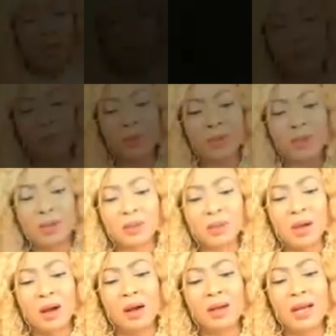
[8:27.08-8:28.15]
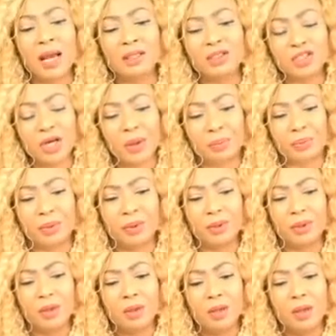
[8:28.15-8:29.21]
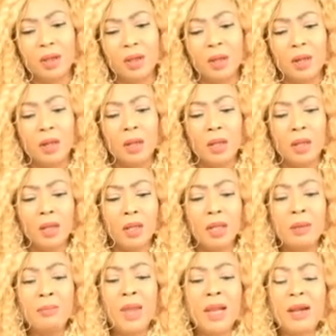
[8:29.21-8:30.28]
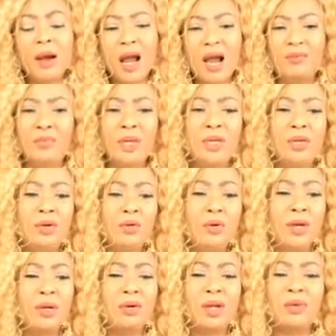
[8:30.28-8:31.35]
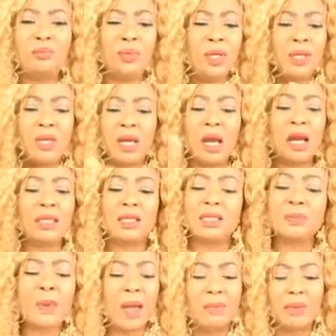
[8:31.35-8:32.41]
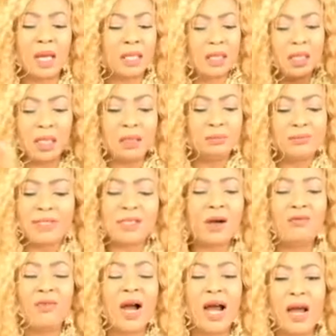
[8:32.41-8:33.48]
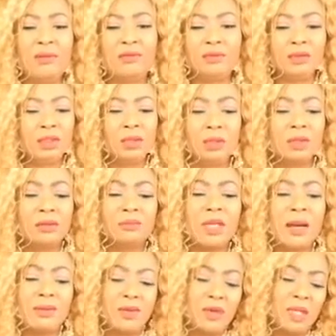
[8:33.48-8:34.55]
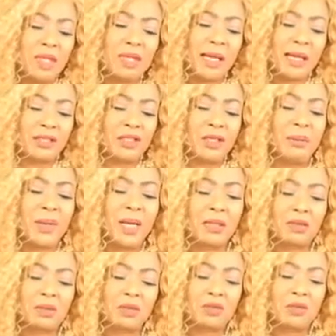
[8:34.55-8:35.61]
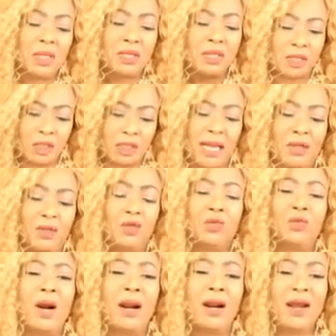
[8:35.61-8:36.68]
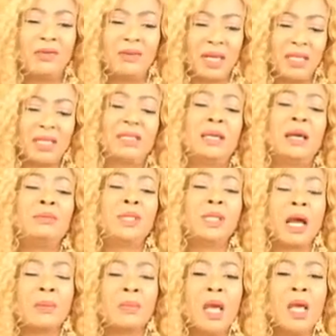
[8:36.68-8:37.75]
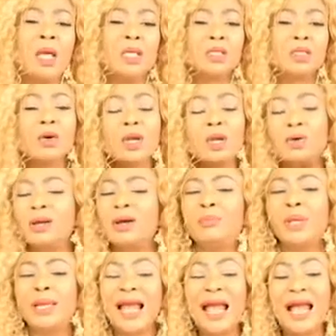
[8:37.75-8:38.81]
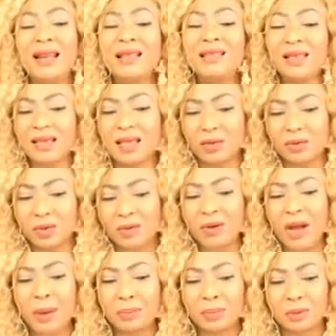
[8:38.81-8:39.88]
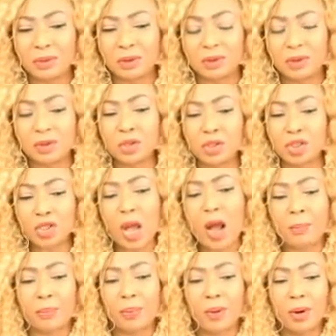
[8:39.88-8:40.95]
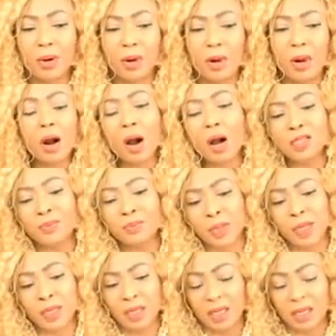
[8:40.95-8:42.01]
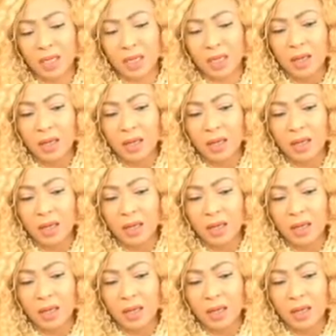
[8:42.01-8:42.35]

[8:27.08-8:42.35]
have happened on that trip. It may not have been you, it could have been the other sperm that didn't survive. Sometimes one is like triplets or twins, it's like two arriving at the same time. So it could have been anything that could have happened to stop us being here.